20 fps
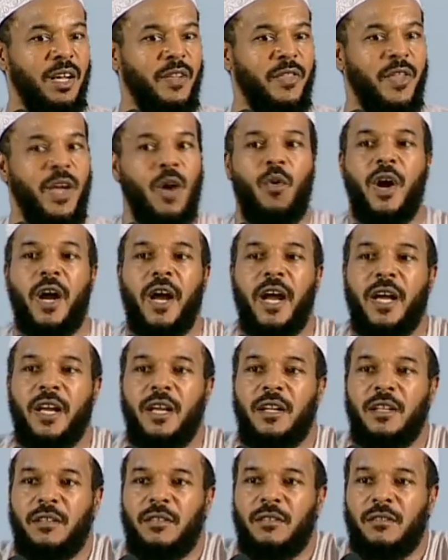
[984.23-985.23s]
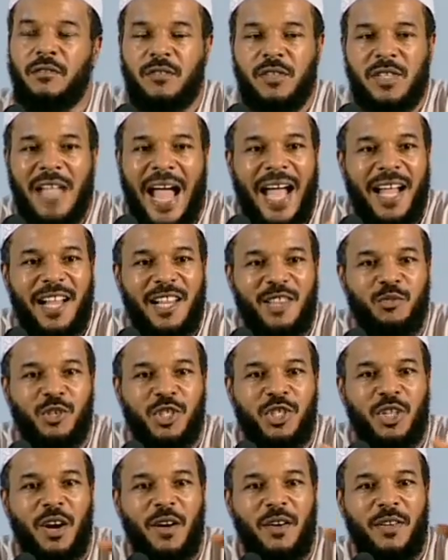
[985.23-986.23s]
they're wearing styles
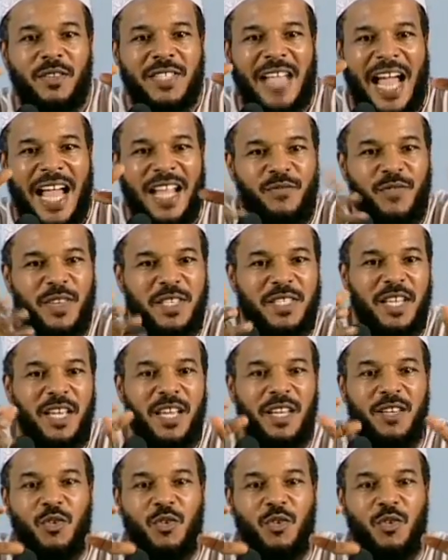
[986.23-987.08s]
which are tight fitting.